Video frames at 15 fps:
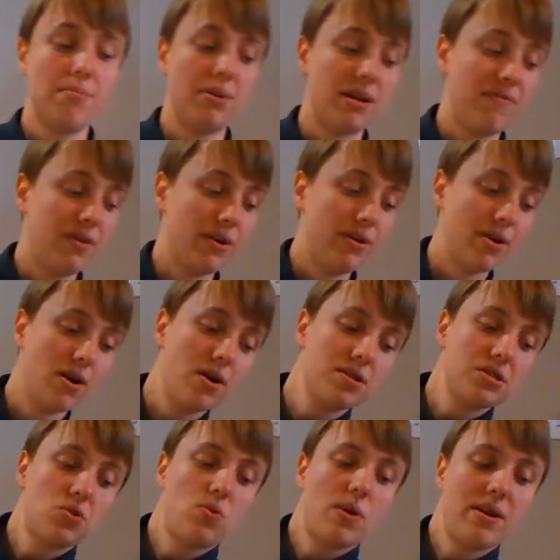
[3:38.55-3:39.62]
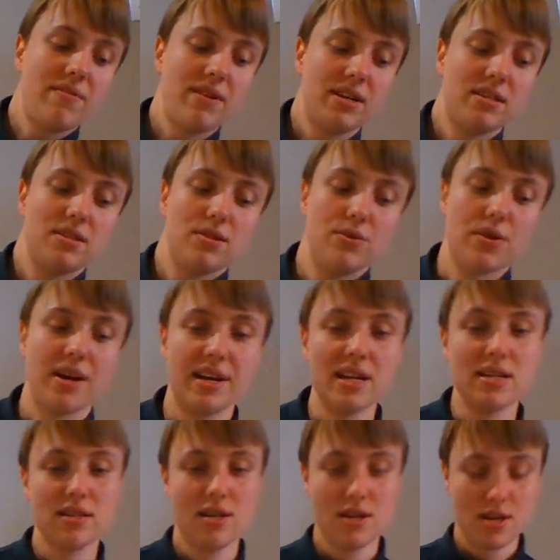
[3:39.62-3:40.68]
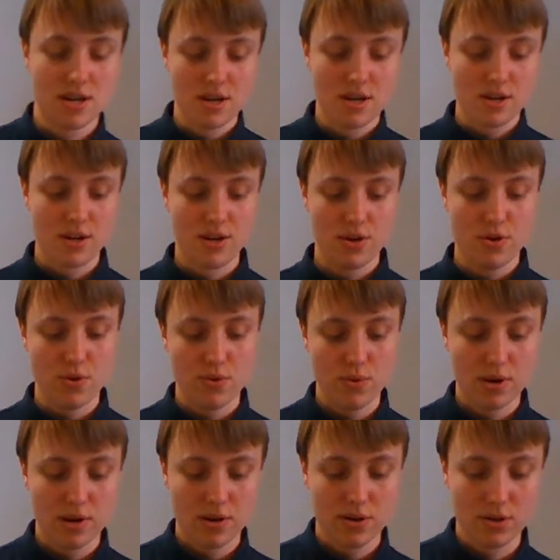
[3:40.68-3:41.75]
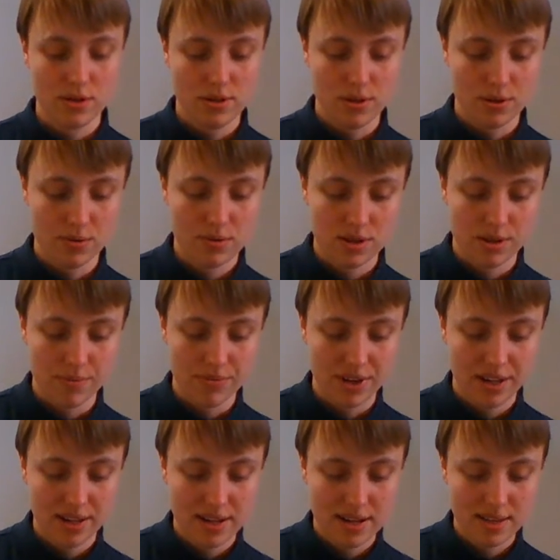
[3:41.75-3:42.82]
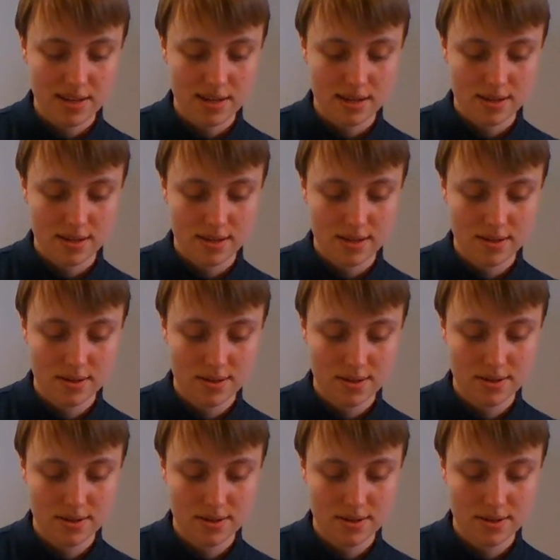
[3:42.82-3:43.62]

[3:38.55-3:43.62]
But if you're not quite ready to do that yet, you could do something like this.